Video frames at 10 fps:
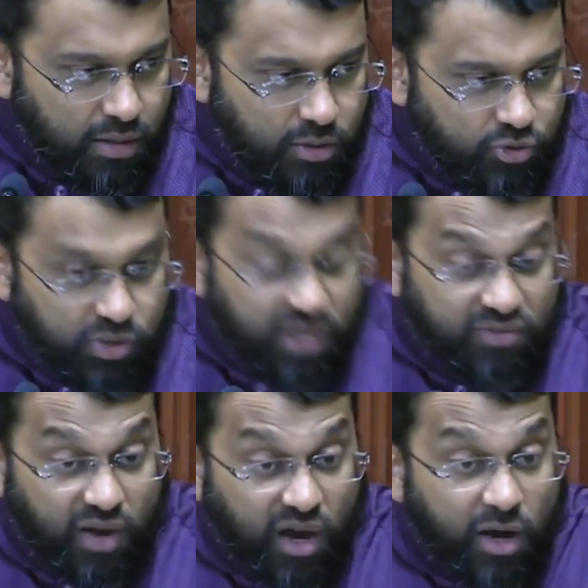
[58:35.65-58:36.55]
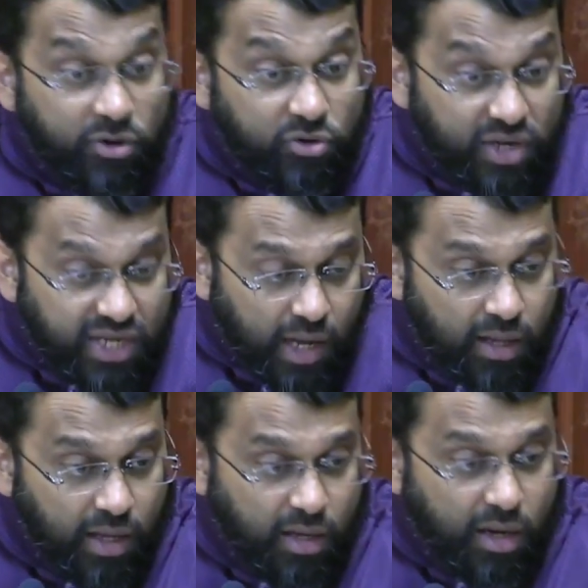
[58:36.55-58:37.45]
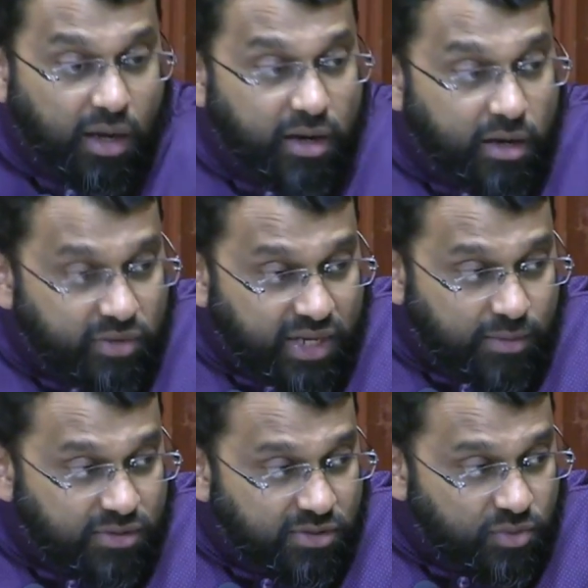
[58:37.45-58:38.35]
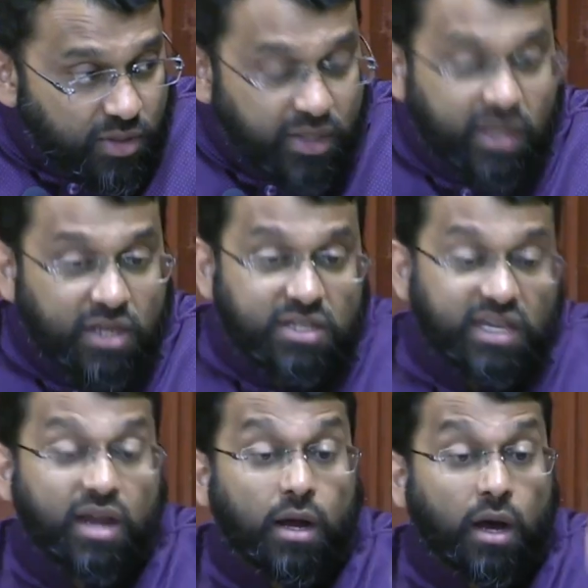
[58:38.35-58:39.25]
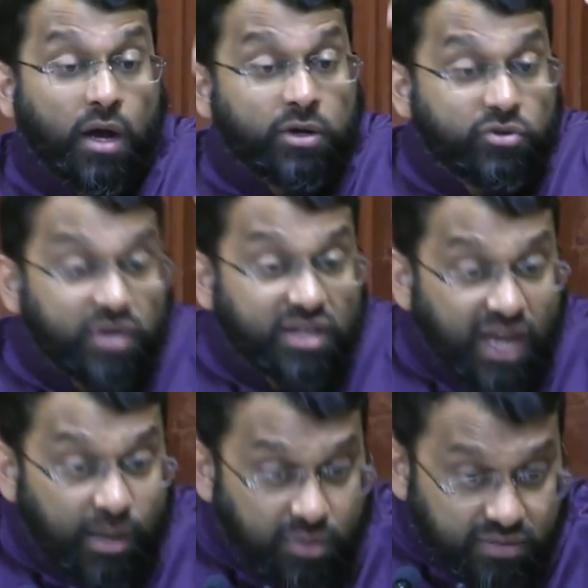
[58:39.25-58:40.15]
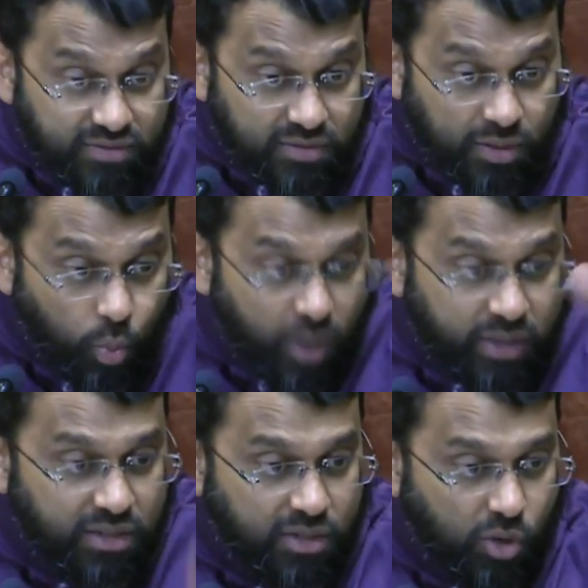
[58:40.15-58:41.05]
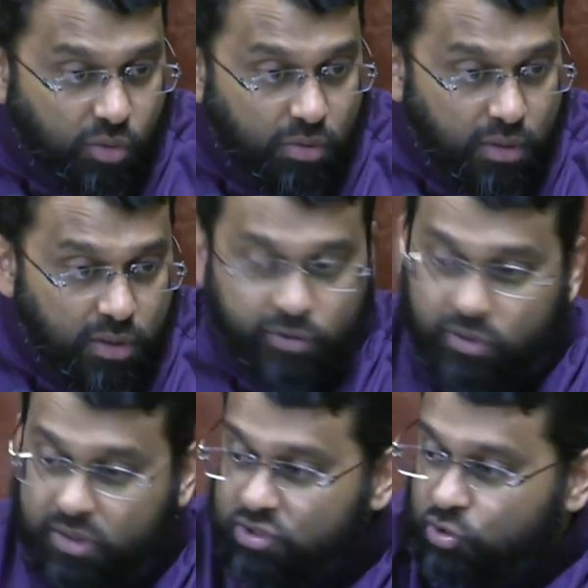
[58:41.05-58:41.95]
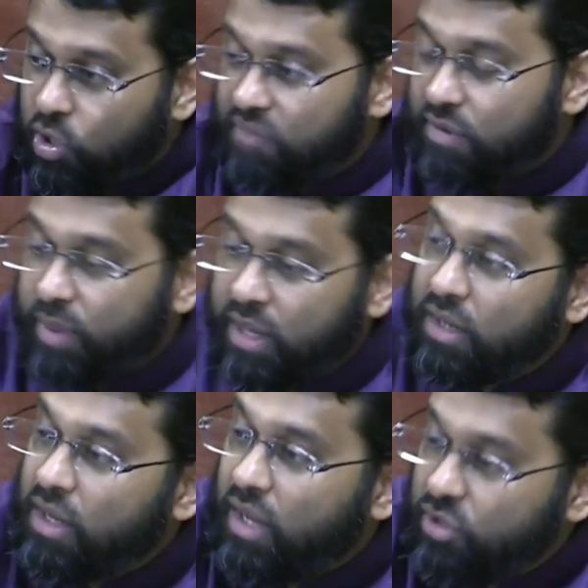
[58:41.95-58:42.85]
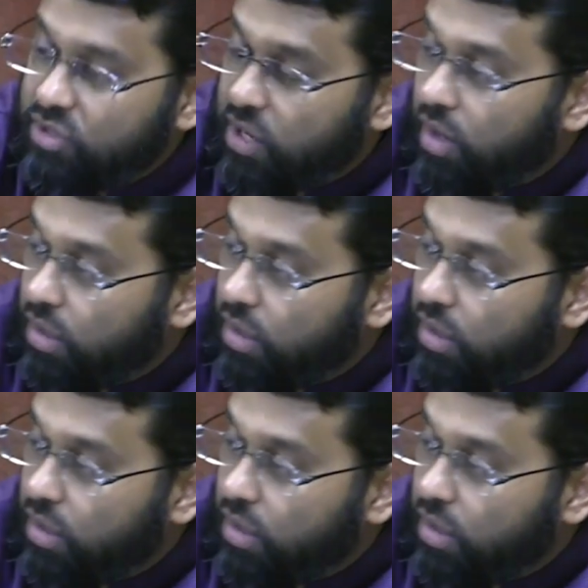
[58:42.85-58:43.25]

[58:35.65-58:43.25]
to give a hundred, Al-Aqra got a hundred camels as well. To get a hundred camels in one go, literally stroke of a pen, and you take all